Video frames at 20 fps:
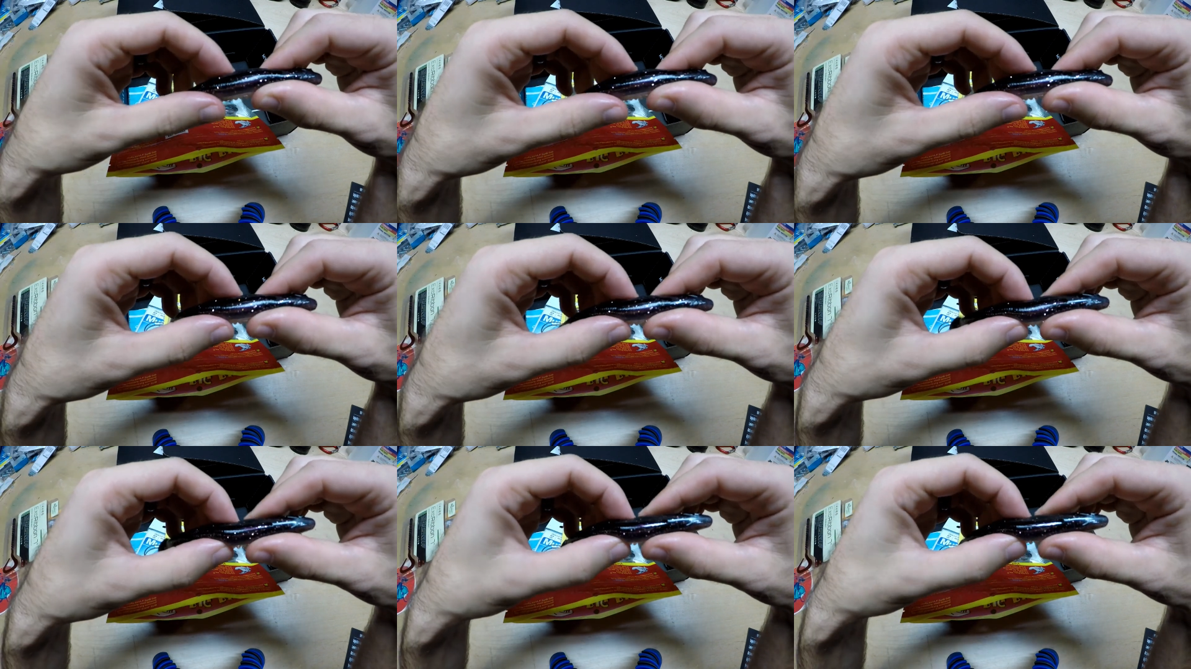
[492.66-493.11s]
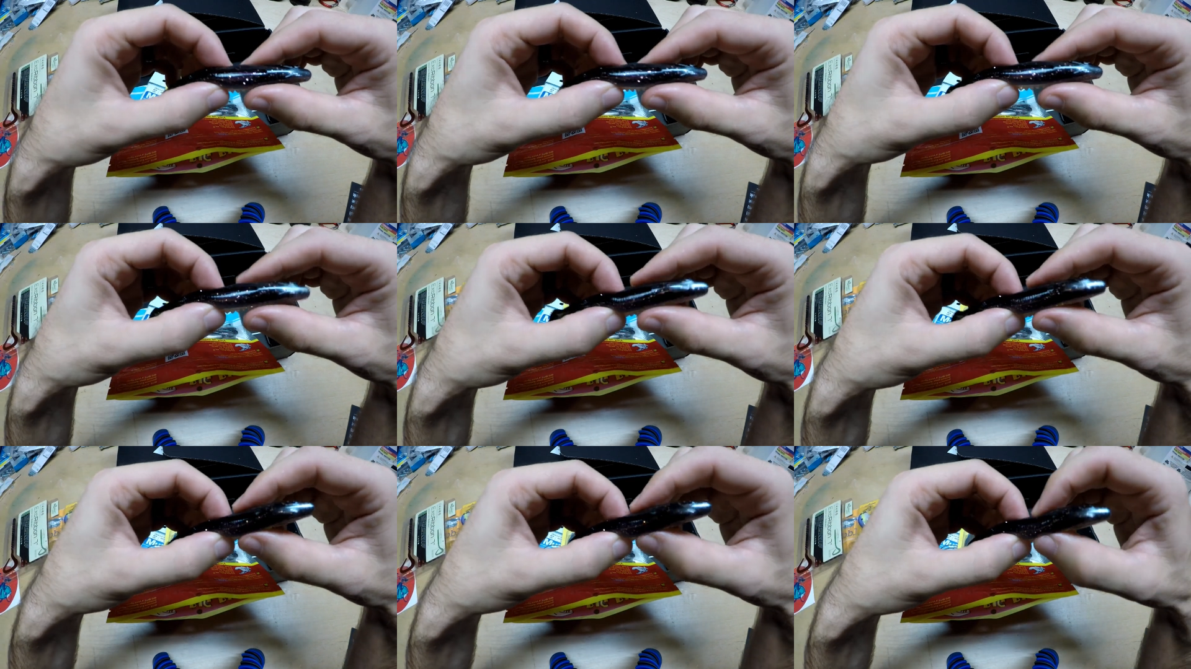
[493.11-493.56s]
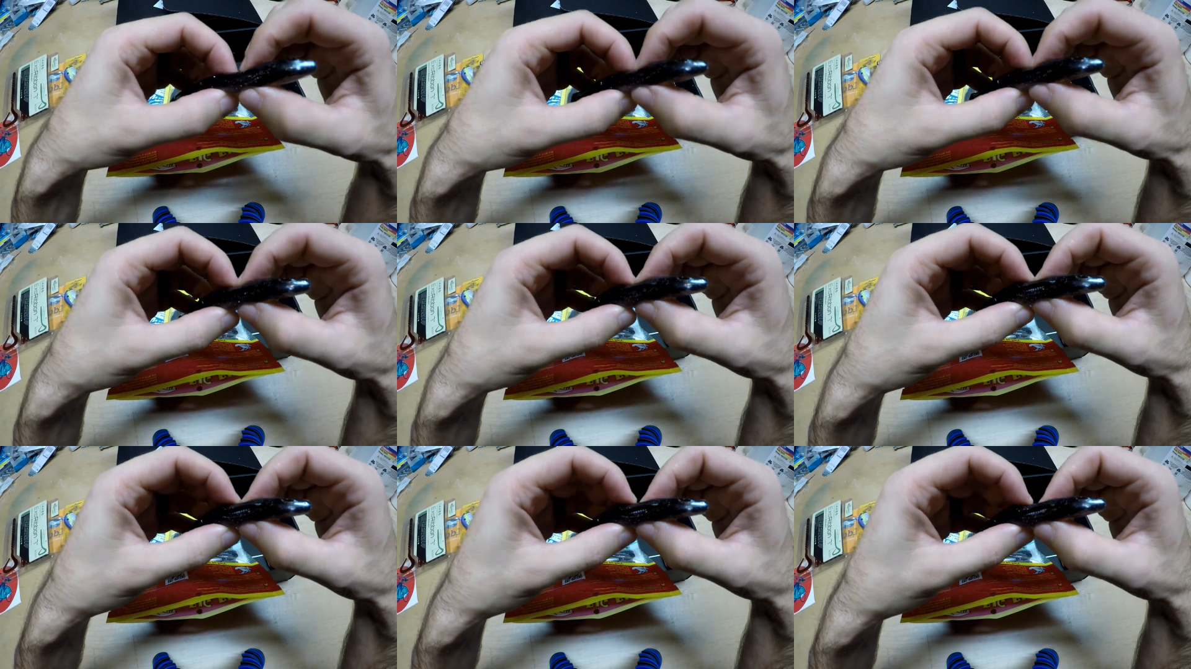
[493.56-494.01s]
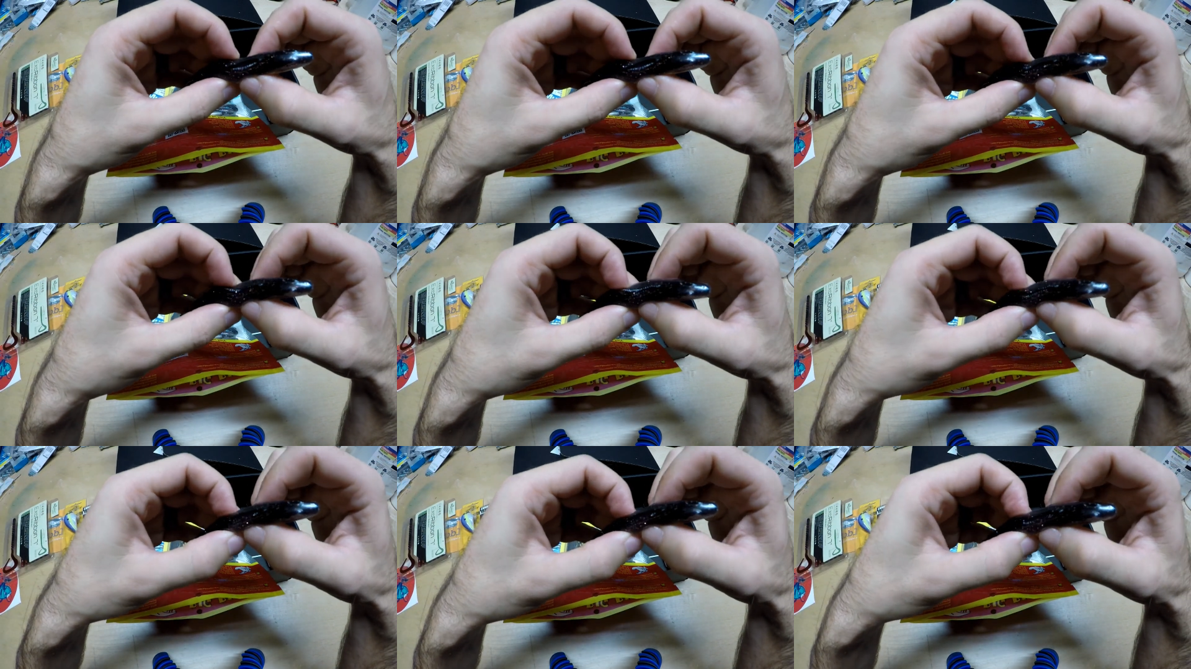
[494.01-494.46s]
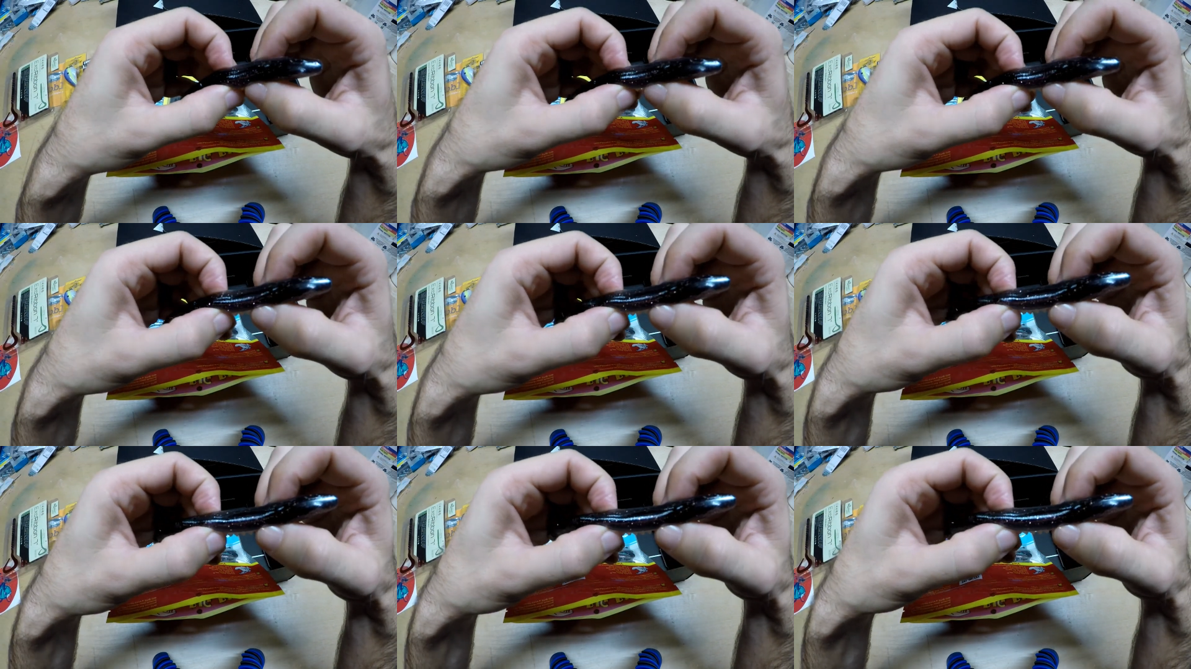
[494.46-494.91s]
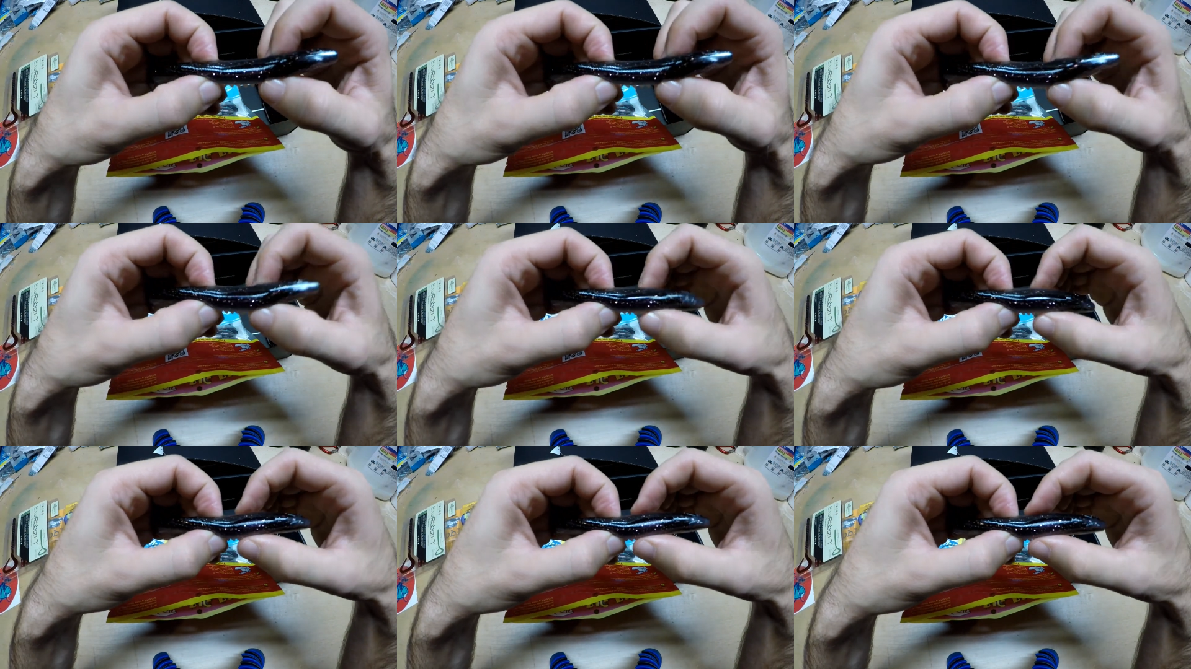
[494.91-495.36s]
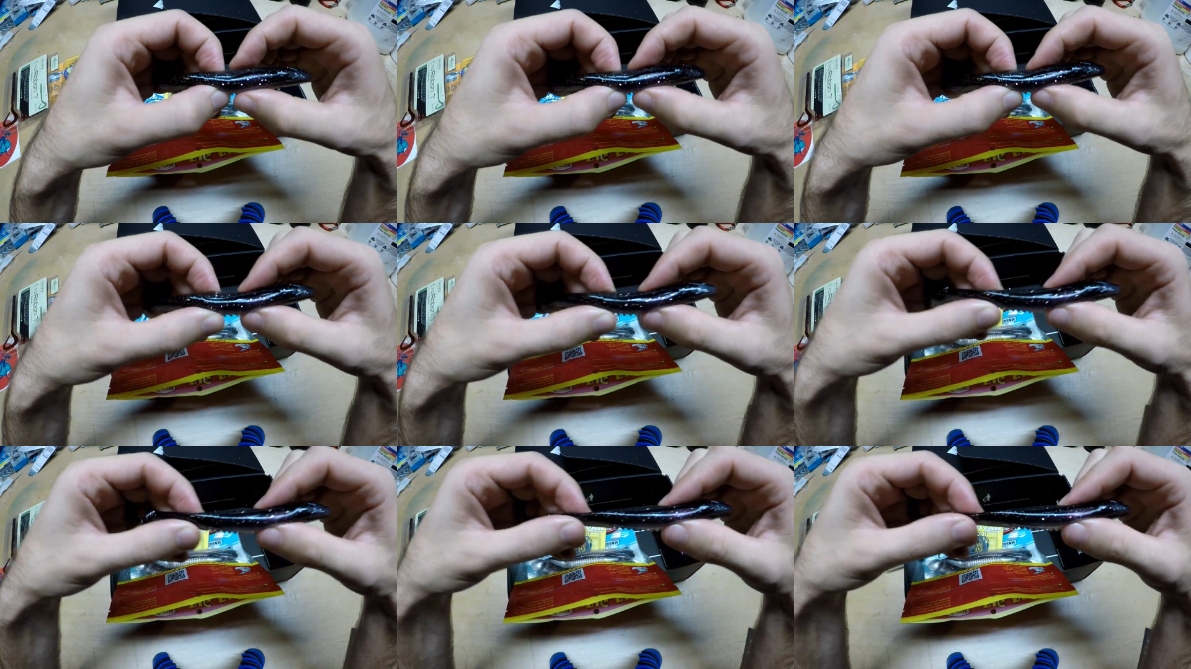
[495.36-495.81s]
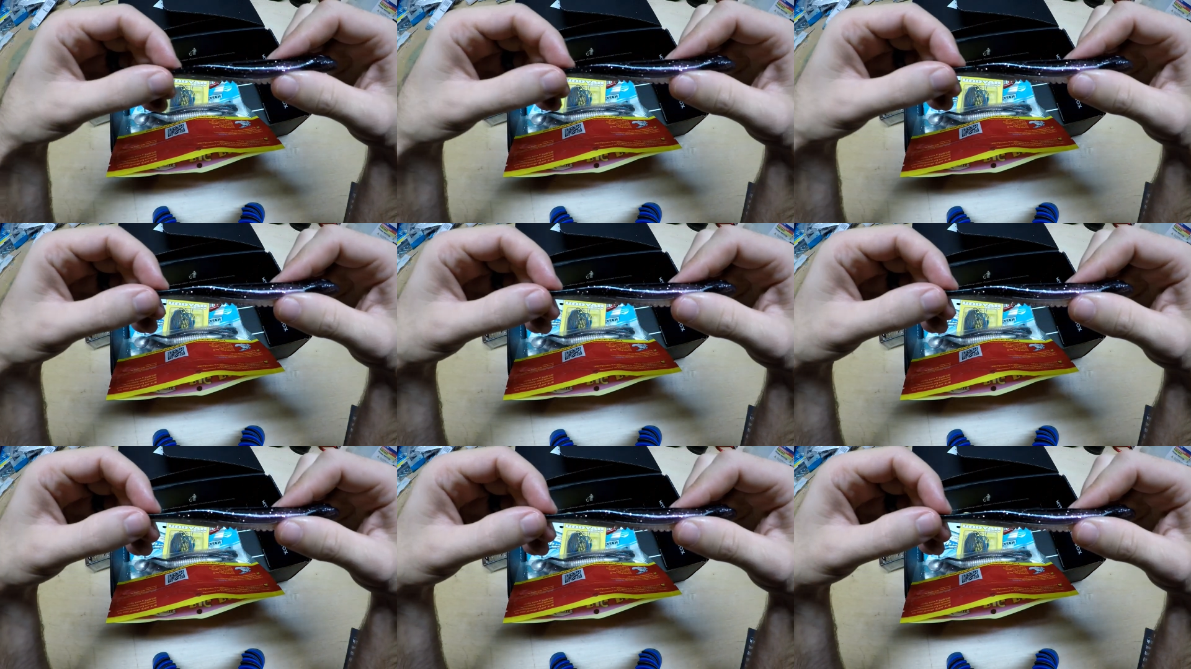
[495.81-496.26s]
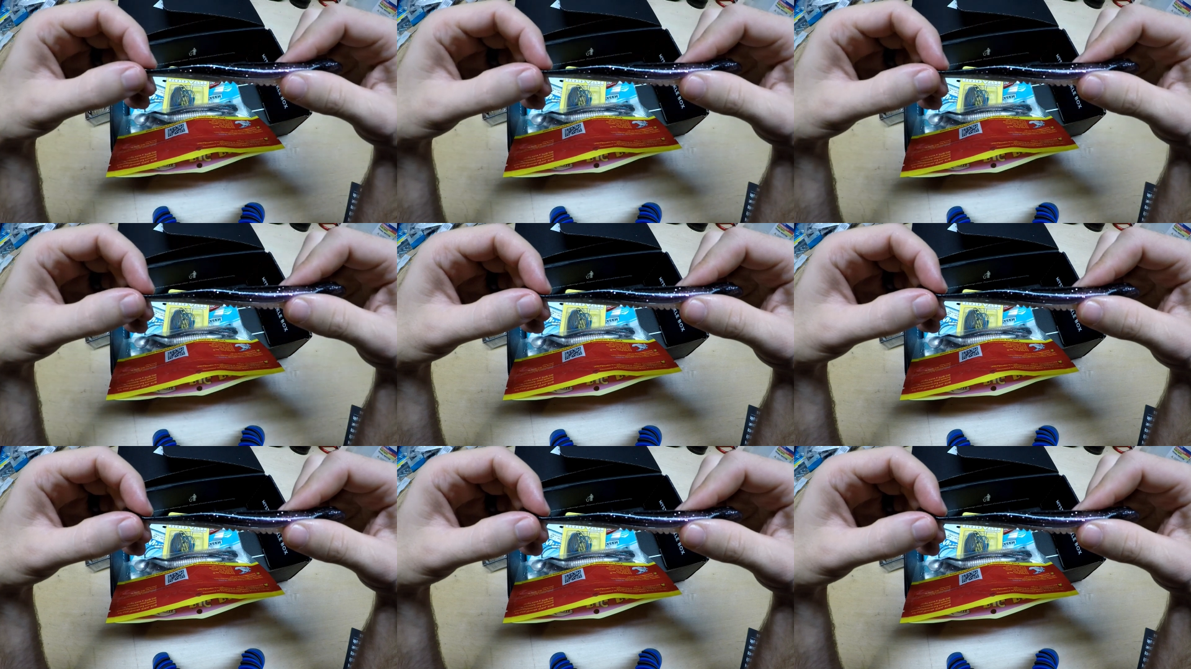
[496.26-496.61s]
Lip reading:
Nobody's mouth can be seen.